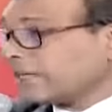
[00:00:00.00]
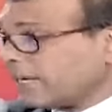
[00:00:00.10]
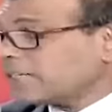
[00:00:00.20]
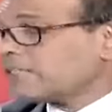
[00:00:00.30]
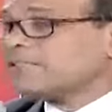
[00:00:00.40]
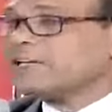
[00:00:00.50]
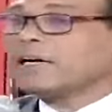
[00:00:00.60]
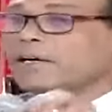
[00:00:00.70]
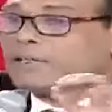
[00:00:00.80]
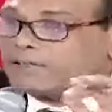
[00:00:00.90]
Yes,
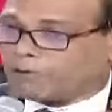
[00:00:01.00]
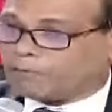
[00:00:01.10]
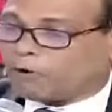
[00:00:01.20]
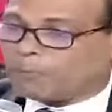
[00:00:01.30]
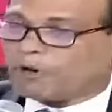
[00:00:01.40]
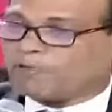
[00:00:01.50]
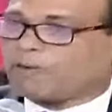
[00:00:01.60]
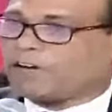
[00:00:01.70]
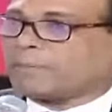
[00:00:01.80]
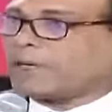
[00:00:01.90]
the
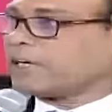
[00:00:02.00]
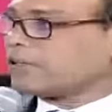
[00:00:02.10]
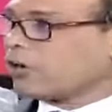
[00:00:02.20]
$4.5 billion,